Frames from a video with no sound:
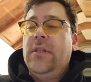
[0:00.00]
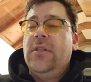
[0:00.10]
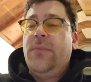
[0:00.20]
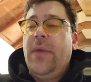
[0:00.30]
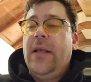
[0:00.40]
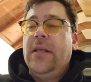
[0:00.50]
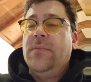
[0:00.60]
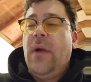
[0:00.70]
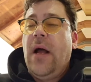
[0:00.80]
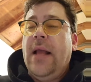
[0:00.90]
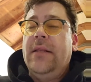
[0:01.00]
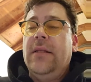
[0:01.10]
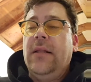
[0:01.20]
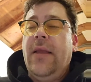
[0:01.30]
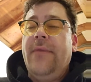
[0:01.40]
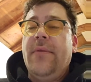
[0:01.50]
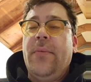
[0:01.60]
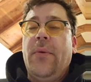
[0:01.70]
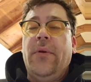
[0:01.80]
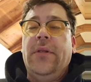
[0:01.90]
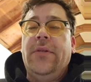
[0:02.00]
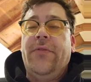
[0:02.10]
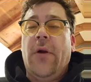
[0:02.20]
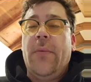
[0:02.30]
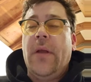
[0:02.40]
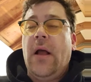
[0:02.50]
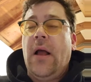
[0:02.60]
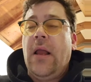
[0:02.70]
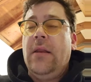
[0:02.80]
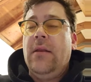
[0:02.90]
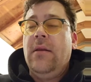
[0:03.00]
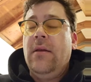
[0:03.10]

to speak his mind, to leave the bullies far behind.